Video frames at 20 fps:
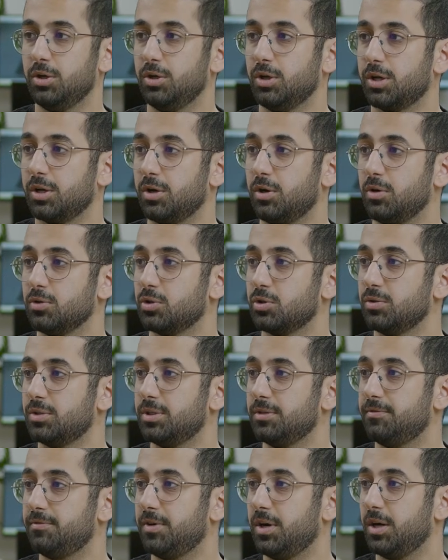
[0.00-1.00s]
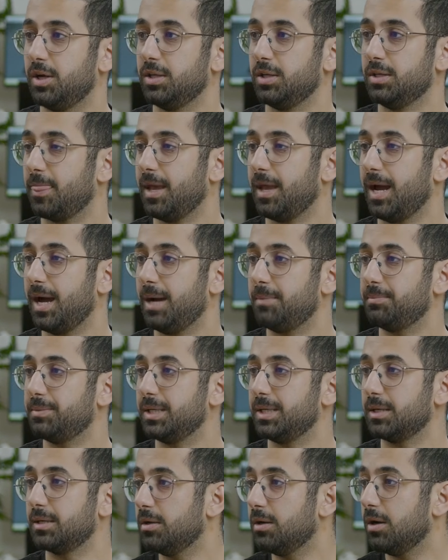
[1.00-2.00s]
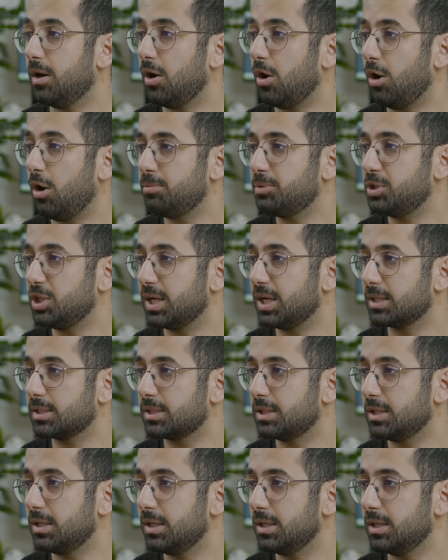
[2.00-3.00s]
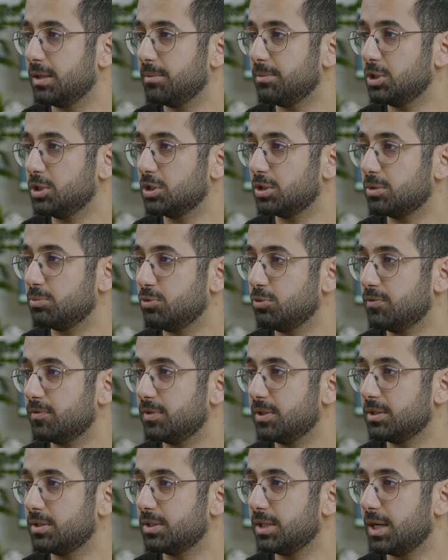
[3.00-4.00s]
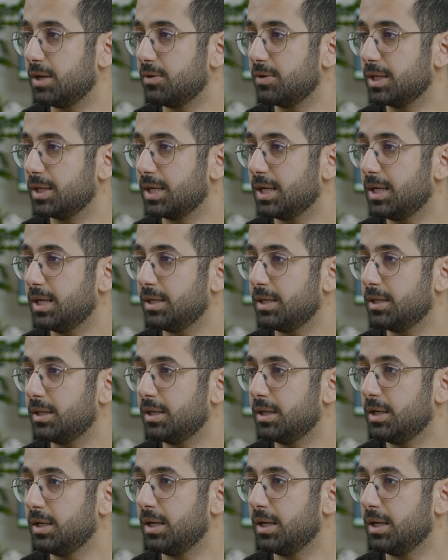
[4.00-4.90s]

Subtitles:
You can also define haptic objects. Let me just move this down again.